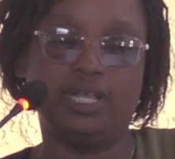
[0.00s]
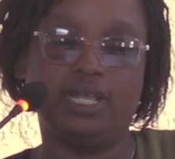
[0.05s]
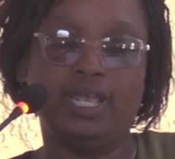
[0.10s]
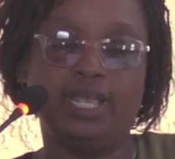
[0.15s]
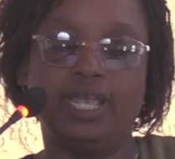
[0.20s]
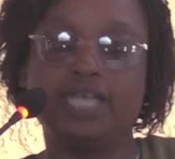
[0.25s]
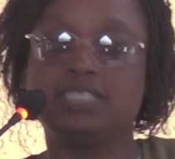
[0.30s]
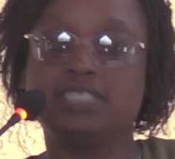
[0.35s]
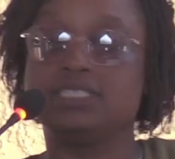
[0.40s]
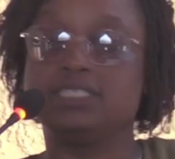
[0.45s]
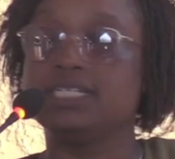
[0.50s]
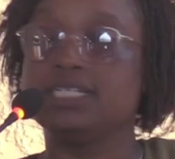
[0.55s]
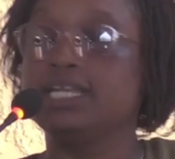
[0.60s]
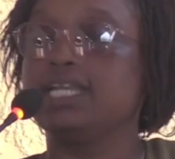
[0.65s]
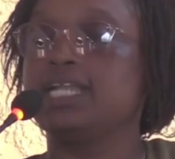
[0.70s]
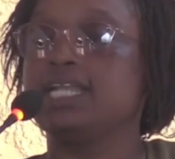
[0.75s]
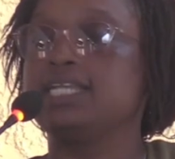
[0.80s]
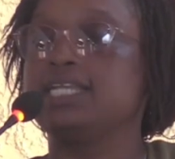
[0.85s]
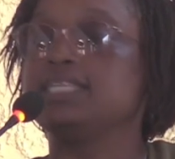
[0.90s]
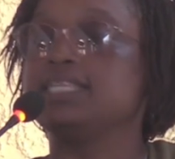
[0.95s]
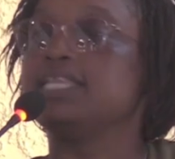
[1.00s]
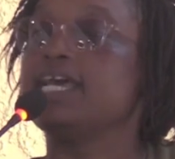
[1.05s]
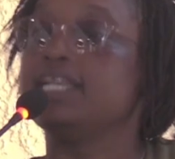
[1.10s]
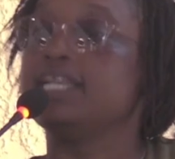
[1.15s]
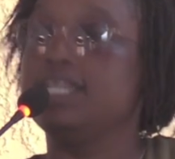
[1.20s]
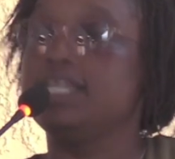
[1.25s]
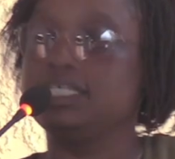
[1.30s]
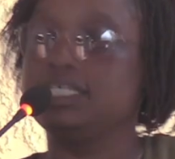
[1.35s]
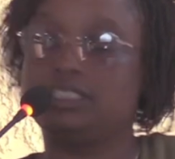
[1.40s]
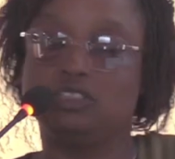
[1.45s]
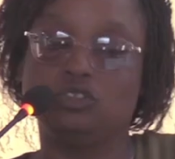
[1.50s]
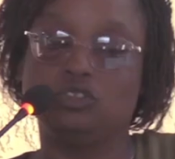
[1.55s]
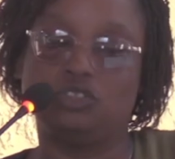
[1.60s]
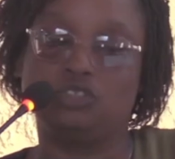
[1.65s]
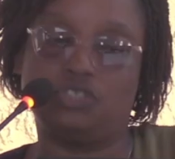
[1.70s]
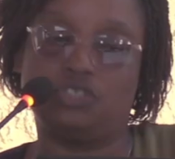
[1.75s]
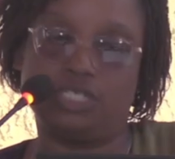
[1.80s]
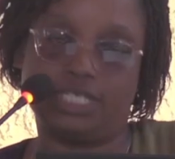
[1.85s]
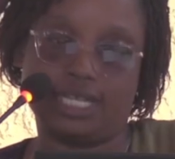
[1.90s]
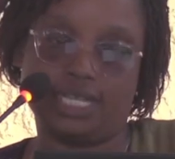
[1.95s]
and generally they are less
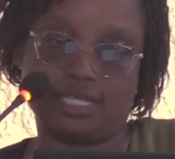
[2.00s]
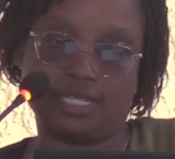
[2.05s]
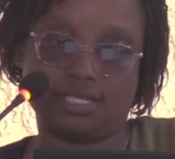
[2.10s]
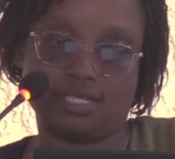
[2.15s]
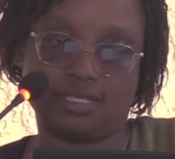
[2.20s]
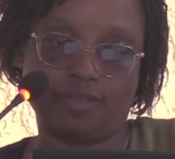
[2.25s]
nutritious.